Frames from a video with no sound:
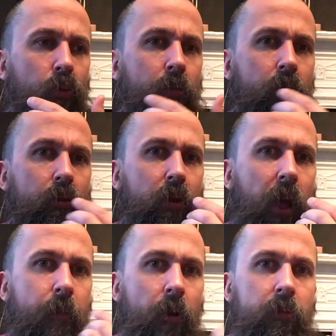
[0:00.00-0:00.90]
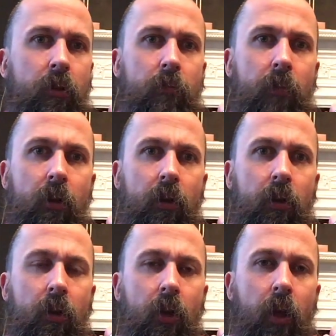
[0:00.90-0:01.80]
woman who came up to them
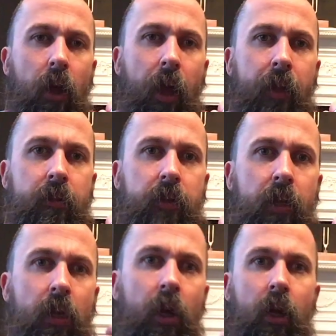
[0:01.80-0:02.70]
and said,